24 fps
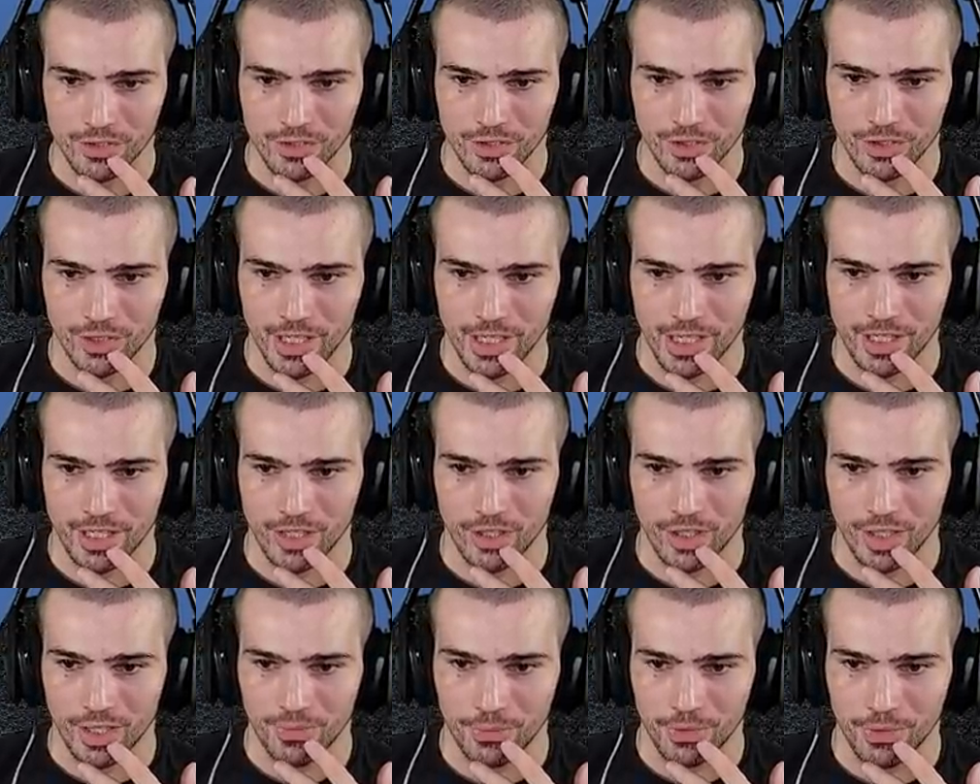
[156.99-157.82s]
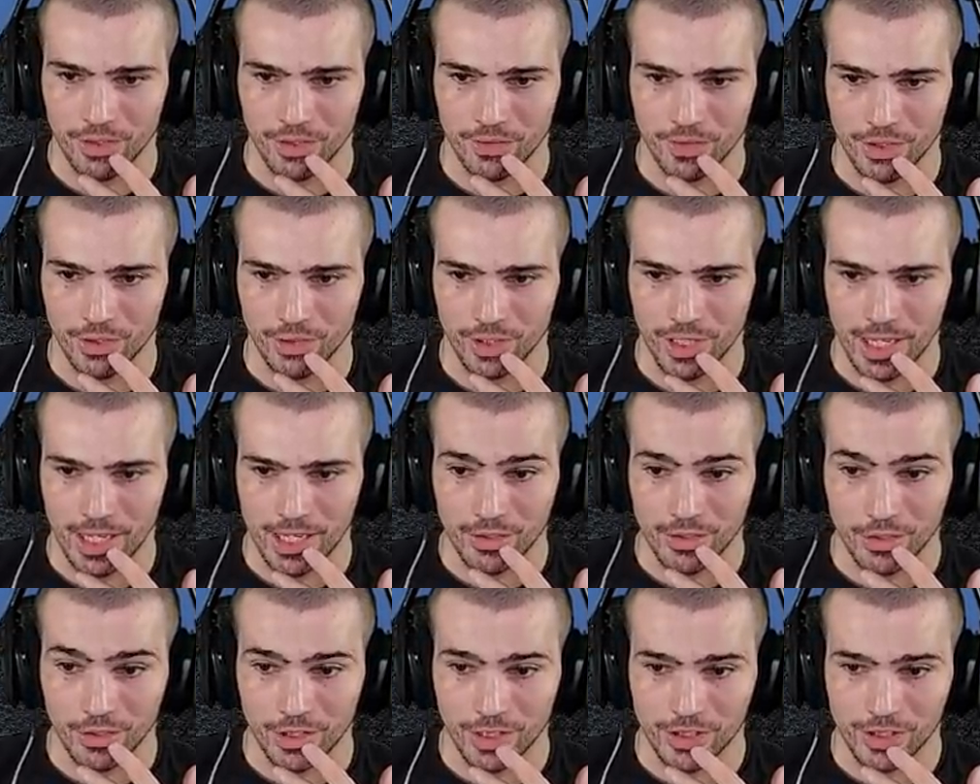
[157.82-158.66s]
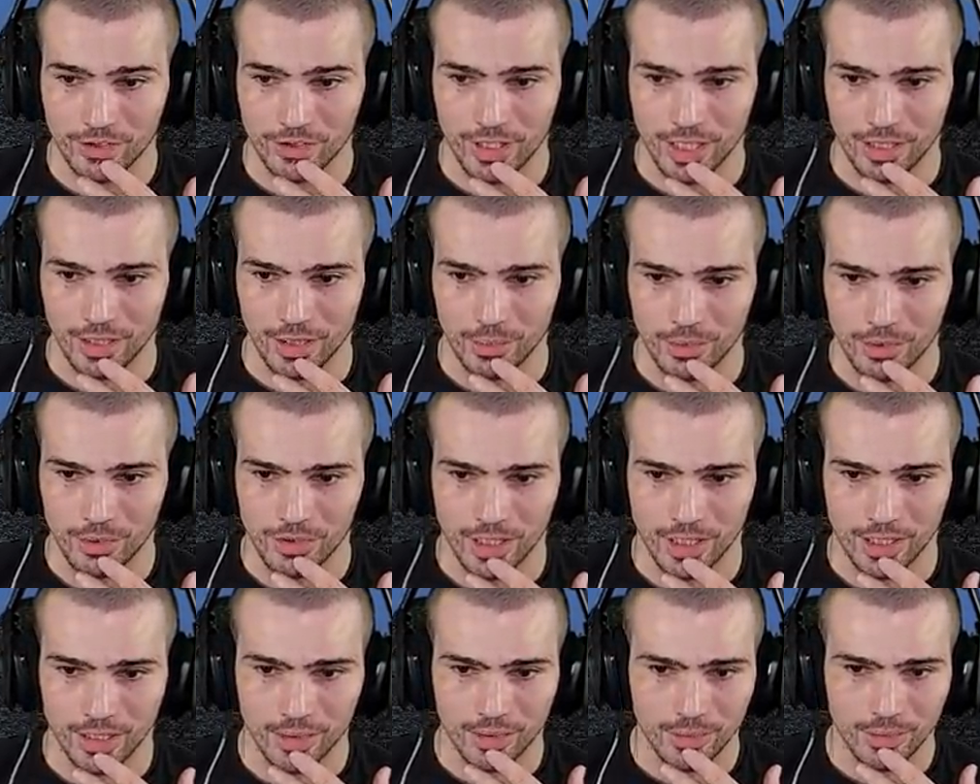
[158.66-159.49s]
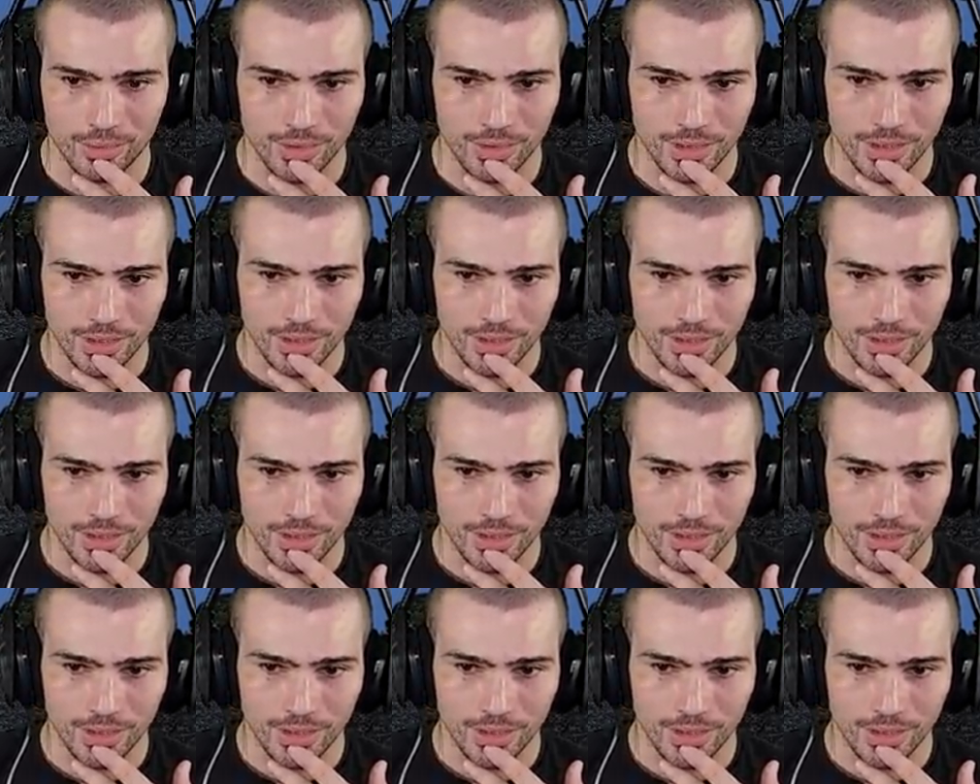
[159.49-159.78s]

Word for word: Start kicking it off with your other leg. You're good. Stay low. Stay low.